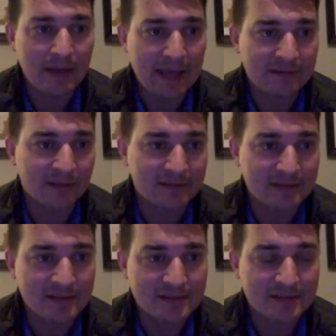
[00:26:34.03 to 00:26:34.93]
next
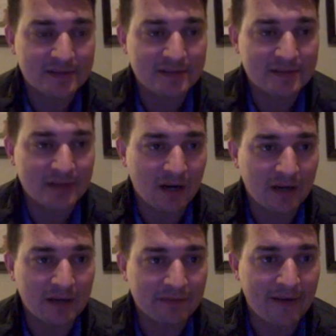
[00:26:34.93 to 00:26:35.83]
lesson is
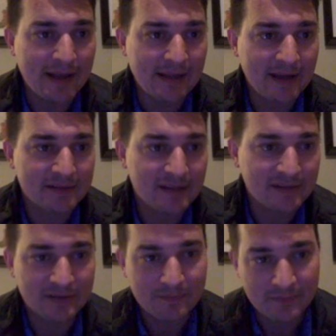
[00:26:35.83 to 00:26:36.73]
target your file
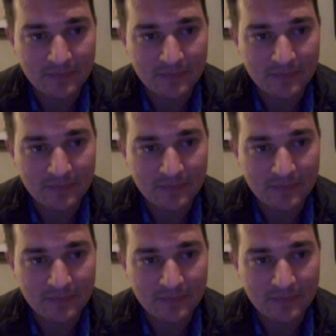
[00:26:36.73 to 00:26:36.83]
access.